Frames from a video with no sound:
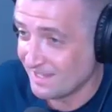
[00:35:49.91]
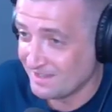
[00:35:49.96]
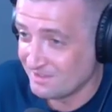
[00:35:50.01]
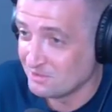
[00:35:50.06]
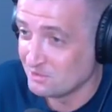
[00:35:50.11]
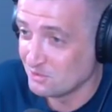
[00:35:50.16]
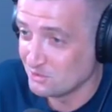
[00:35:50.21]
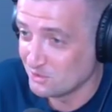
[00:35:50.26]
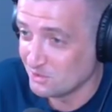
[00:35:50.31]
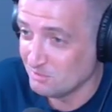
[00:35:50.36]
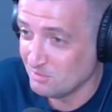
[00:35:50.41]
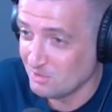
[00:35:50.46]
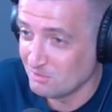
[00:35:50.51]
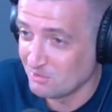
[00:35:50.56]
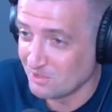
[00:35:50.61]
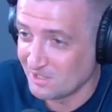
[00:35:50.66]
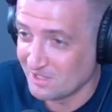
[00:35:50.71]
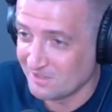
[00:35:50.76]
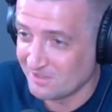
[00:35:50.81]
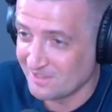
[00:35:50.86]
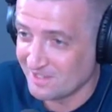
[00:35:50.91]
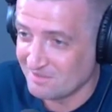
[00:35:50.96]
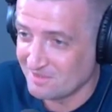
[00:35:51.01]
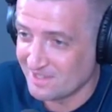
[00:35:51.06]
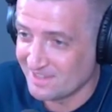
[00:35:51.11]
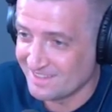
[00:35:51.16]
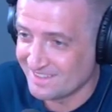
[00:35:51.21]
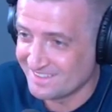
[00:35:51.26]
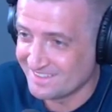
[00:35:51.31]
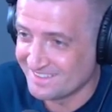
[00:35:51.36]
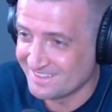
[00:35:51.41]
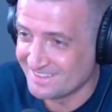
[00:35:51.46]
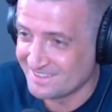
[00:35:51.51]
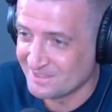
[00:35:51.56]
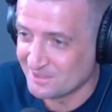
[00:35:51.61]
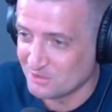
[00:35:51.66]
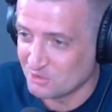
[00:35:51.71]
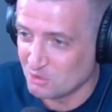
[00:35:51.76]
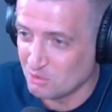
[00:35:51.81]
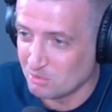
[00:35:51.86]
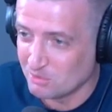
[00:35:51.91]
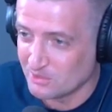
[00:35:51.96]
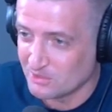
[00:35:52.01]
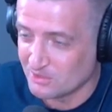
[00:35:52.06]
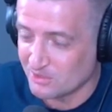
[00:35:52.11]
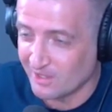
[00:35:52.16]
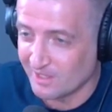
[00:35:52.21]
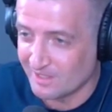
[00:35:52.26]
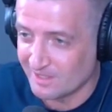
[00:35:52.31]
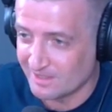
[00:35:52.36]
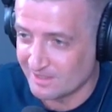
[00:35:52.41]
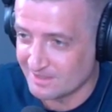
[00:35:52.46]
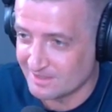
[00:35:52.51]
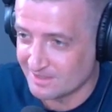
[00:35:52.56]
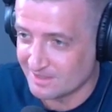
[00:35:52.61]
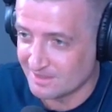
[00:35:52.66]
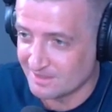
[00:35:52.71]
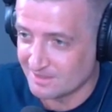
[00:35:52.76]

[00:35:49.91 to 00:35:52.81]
you should be worried. I mean, this is hubris talking, isn't it?